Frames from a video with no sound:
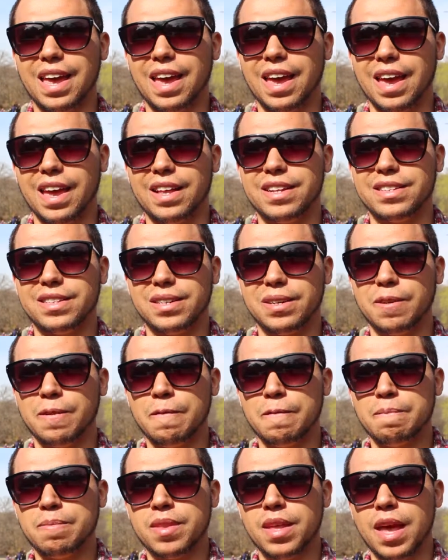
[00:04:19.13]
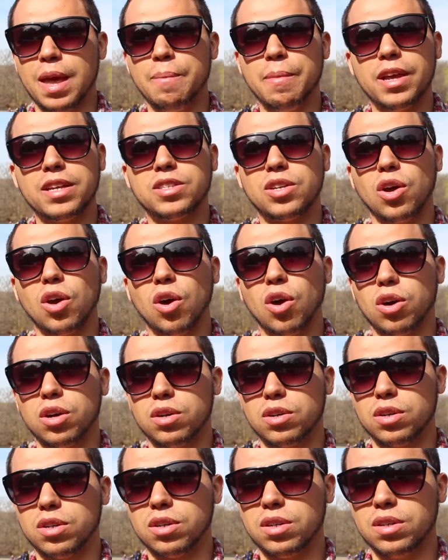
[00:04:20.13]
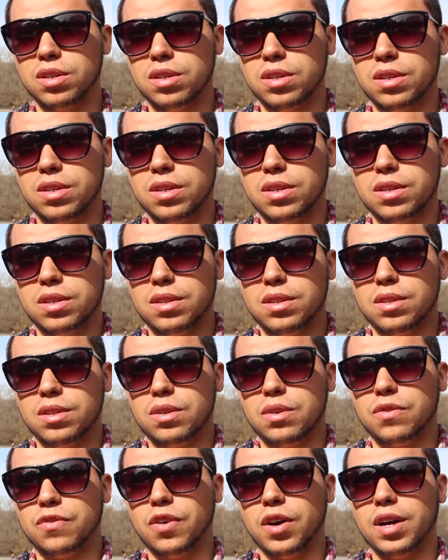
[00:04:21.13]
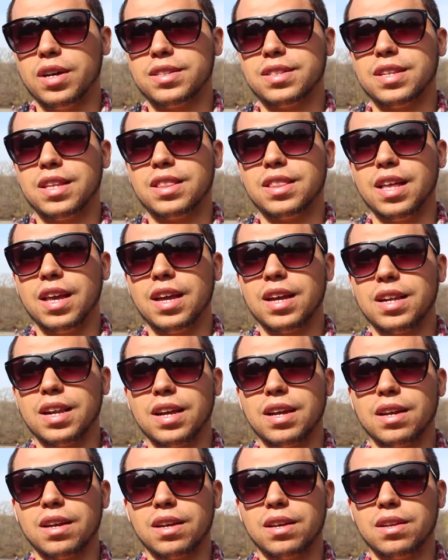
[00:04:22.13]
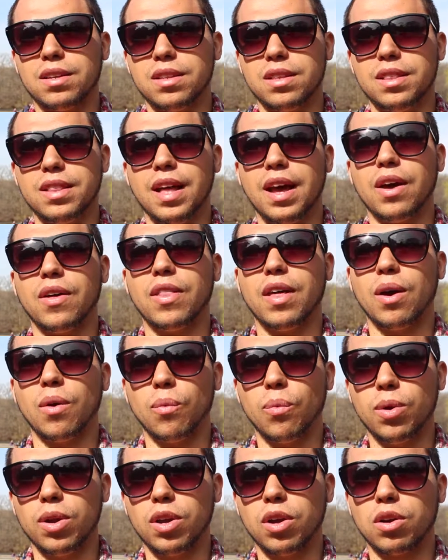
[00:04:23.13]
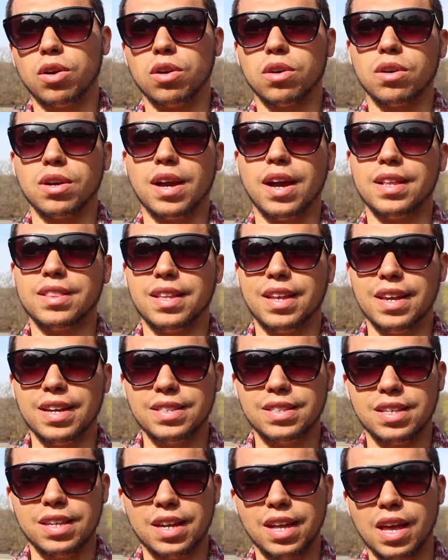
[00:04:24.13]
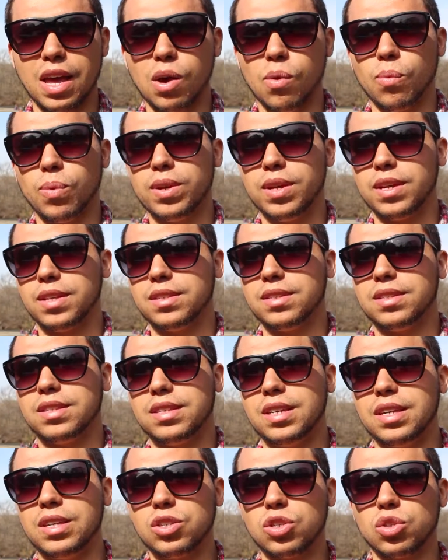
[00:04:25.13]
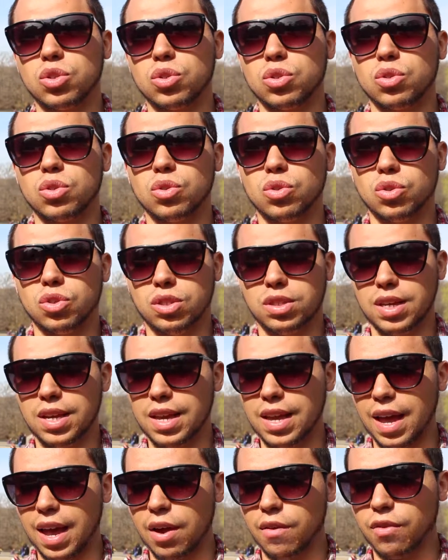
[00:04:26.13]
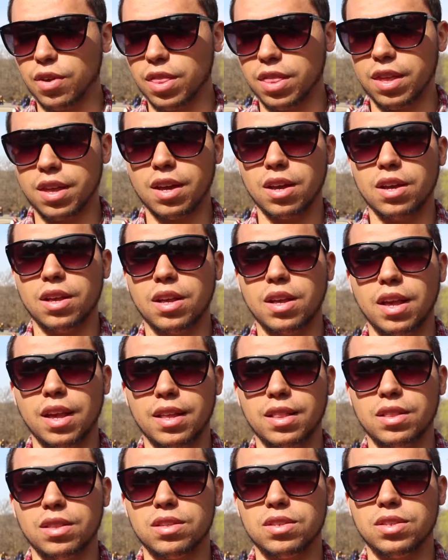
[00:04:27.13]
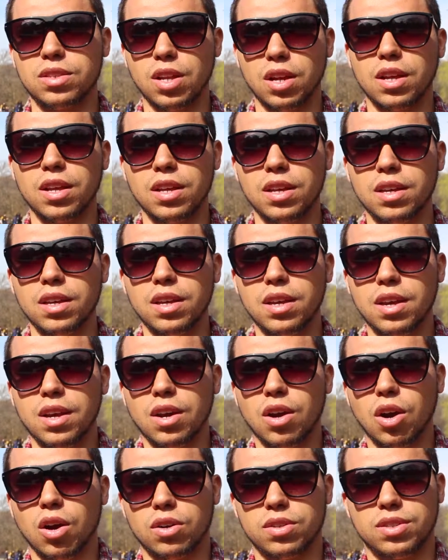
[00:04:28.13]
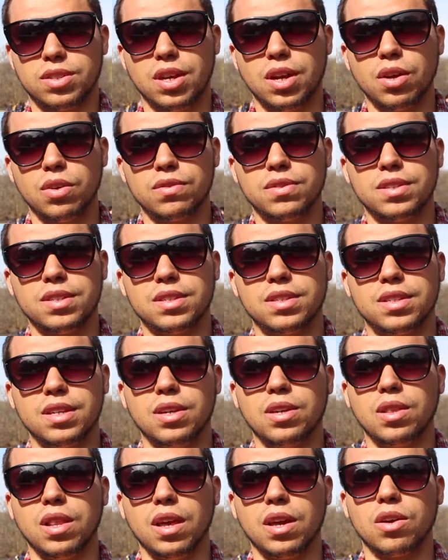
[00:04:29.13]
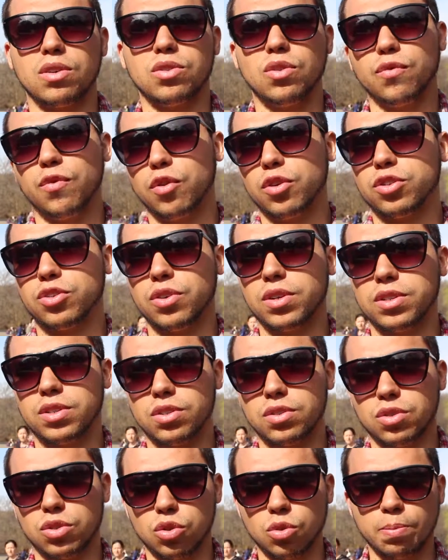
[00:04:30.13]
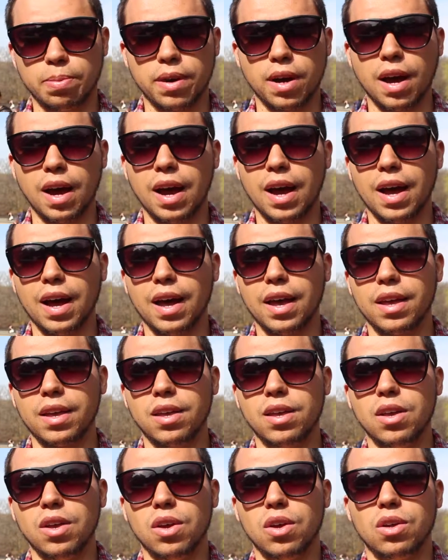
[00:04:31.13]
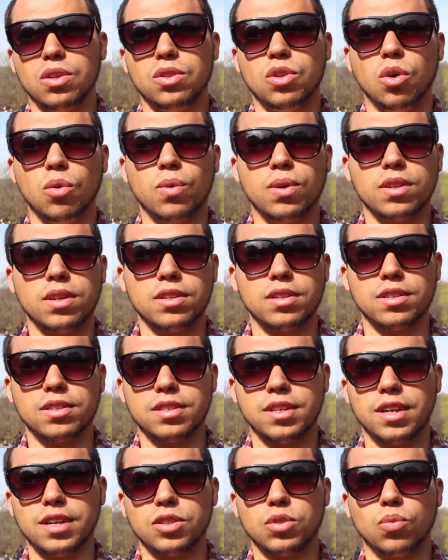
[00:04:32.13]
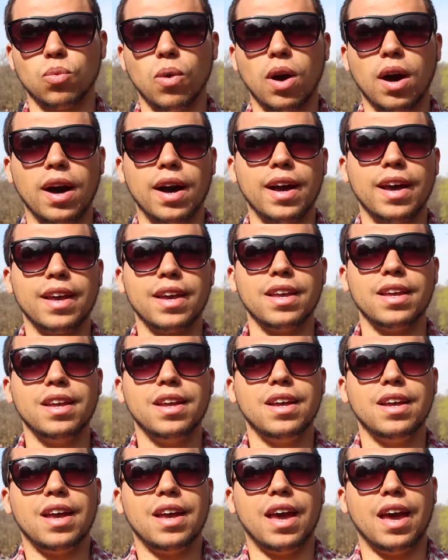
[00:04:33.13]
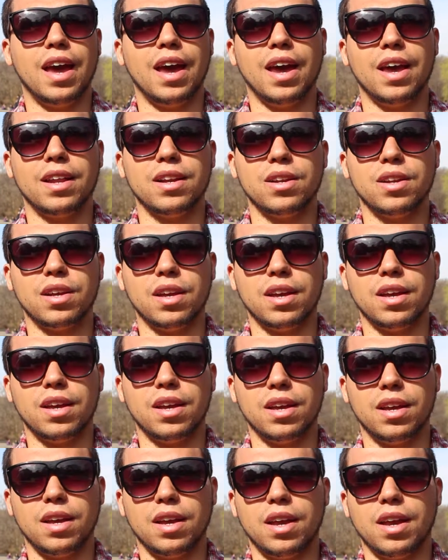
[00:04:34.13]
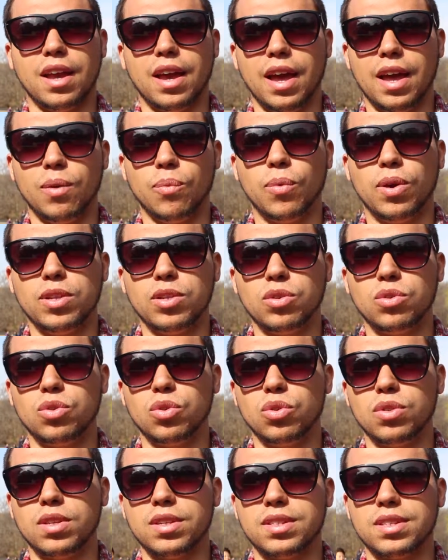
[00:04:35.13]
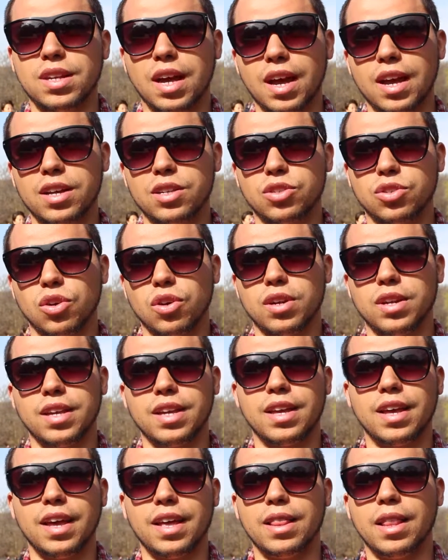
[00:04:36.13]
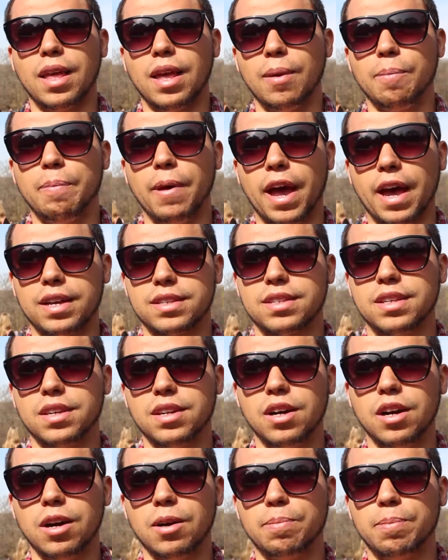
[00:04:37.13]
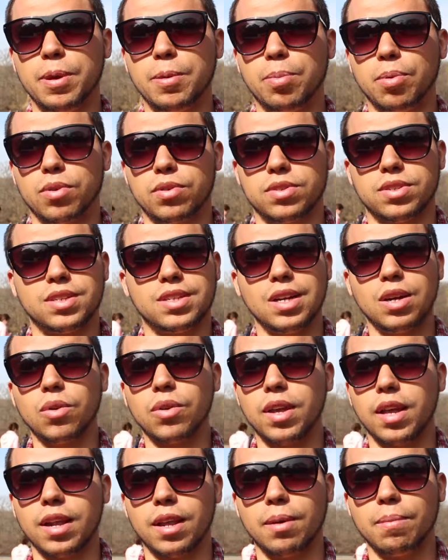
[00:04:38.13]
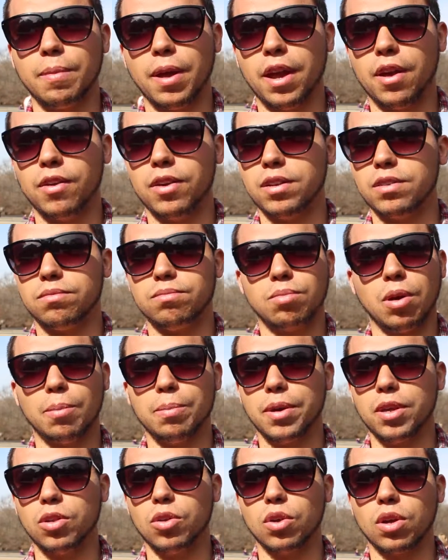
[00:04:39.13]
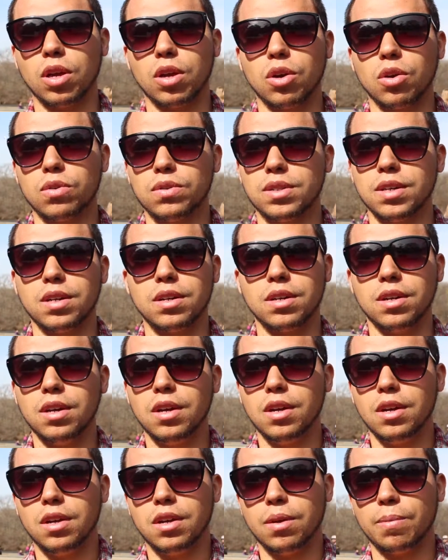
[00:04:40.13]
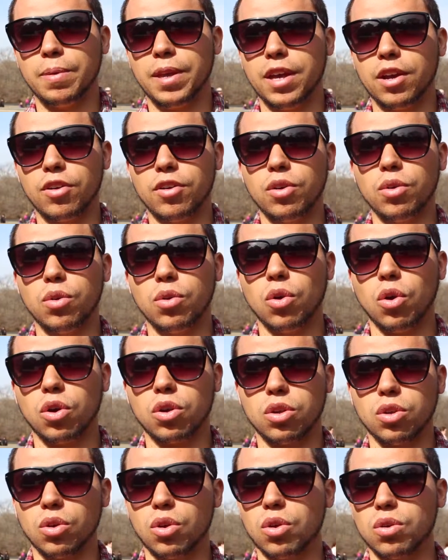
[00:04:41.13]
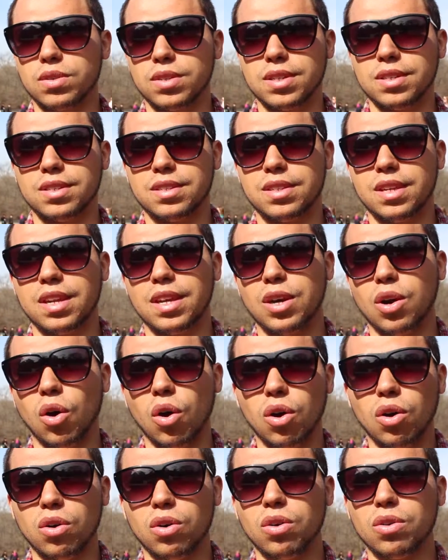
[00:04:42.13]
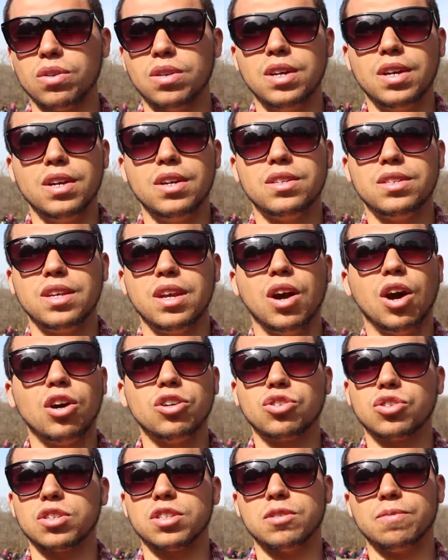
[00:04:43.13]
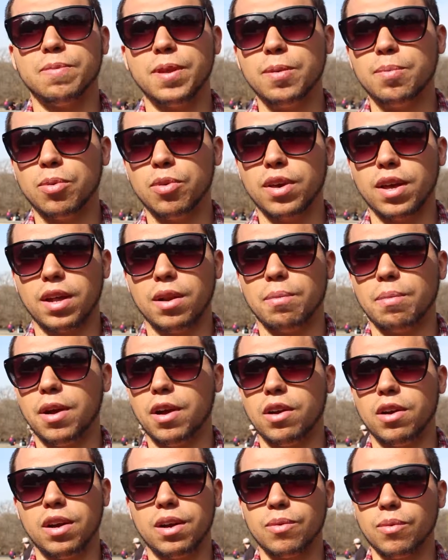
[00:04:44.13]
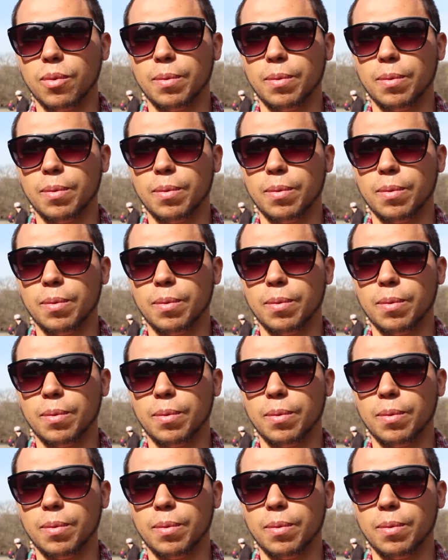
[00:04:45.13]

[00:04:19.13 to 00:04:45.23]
And it makes it harder for us to think, now that we got the internet and we can see everything and study ourselves and see divorce rates are super high, no one understands why, and when you do the science on it and it backs it up, people are still getting married. I mean, you can go from here in New York, you go to City Hall, see hundreds of people getting married.